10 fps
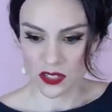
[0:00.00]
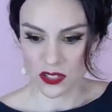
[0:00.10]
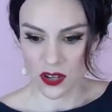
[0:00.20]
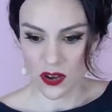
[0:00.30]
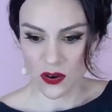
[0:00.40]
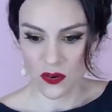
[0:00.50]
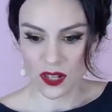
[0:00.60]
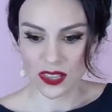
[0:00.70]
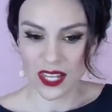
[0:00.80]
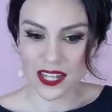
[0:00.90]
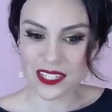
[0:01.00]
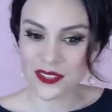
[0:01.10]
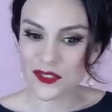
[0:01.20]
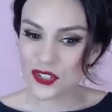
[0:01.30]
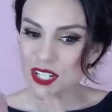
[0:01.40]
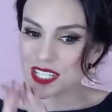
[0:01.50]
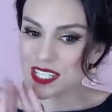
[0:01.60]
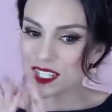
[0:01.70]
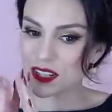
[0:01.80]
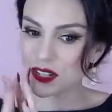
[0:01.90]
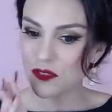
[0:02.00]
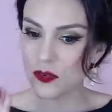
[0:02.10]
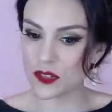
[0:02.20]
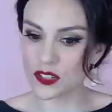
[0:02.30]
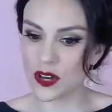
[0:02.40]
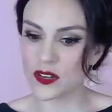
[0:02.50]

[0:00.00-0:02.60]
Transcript: So lots of treats to look forward to.